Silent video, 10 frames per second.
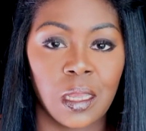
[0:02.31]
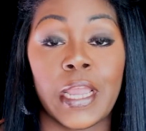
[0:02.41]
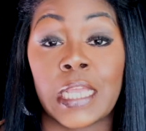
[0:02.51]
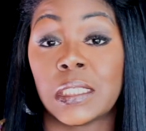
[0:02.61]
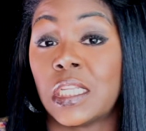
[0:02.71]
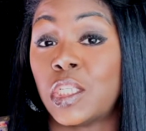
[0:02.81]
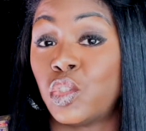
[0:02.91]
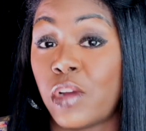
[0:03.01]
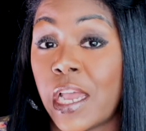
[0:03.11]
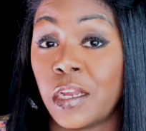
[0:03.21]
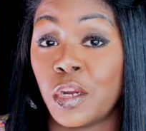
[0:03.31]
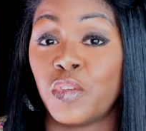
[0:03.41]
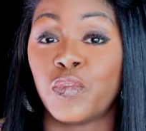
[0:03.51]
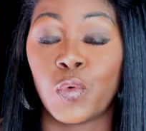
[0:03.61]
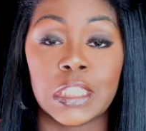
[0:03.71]
or excellent
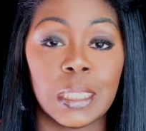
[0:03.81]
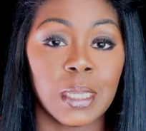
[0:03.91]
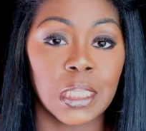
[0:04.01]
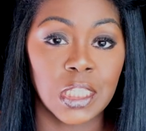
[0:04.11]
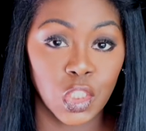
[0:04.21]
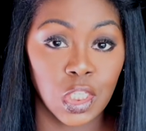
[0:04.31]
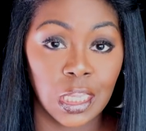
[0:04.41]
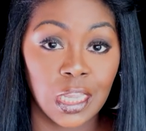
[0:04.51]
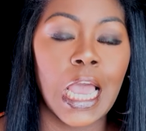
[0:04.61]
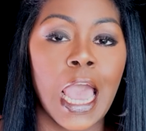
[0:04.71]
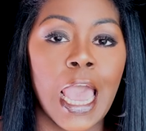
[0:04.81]
dryer for deep conditioning,